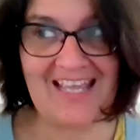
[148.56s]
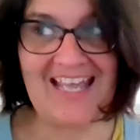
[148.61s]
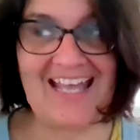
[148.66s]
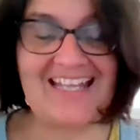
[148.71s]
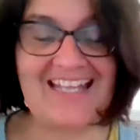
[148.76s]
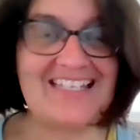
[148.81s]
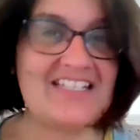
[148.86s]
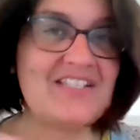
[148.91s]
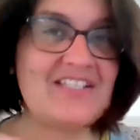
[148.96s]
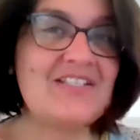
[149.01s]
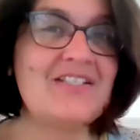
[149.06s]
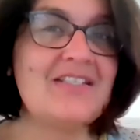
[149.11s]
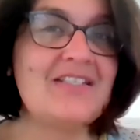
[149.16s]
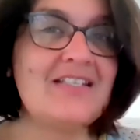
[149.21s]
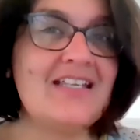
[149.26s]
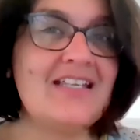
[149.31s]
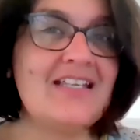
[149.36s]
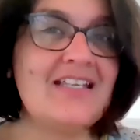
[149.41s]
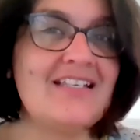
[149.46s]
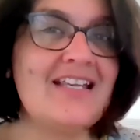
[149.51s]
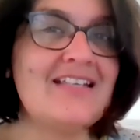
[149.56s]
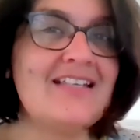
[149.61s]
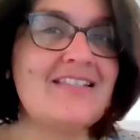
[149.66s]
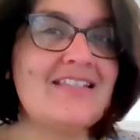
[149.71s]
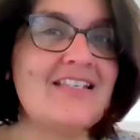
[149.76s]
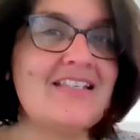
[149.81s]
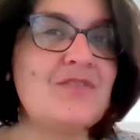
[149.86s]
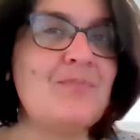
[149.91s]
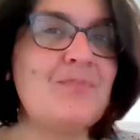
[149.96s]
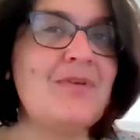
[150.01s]
This, it's
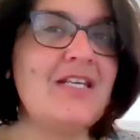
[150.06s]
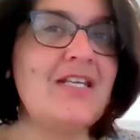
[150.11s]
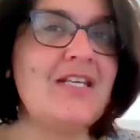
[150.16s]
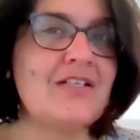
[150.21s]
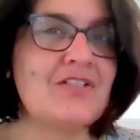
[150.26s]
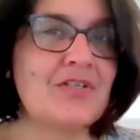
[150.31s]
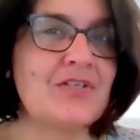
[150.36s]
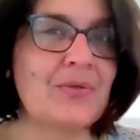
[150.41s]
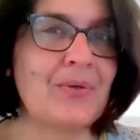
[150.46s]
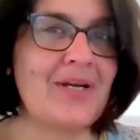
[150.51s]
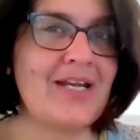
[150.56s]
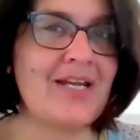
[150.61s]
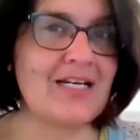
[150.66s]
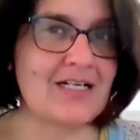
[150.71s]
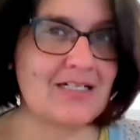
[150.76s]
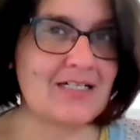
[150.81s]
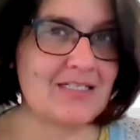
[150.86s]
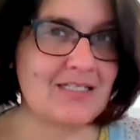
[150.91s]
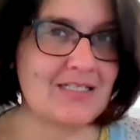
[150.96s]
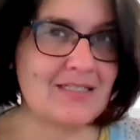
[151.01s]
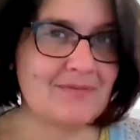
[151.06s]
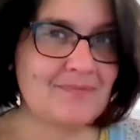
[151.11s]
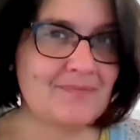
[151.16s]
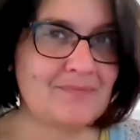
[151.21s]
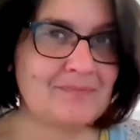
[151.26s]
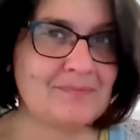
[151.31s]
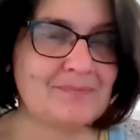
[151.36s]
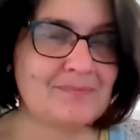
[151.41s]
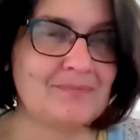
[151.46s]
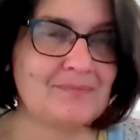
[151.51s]
this being triggered
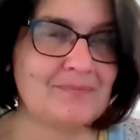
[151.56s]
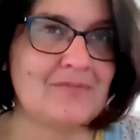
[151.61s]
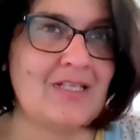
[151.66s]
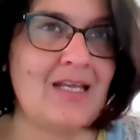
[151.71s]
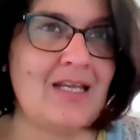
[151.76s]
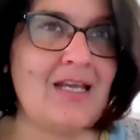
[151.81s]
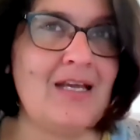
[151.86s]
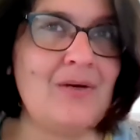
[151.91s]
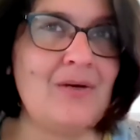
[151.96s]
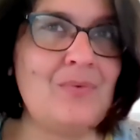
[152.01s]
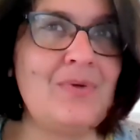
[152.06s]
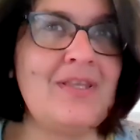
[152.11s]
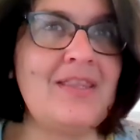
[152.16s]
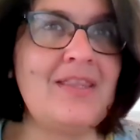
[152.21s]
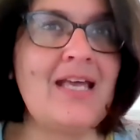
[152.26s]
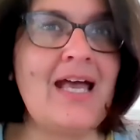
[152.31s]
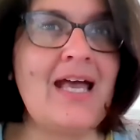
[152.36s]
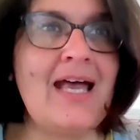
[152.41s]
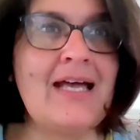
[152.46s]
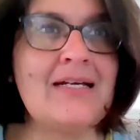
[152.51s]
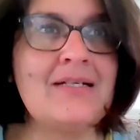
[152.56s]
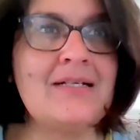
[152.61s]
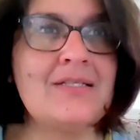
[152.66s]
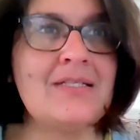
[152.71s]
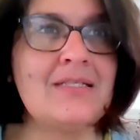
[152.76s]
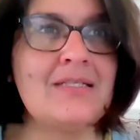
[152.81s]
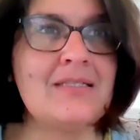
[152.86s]
without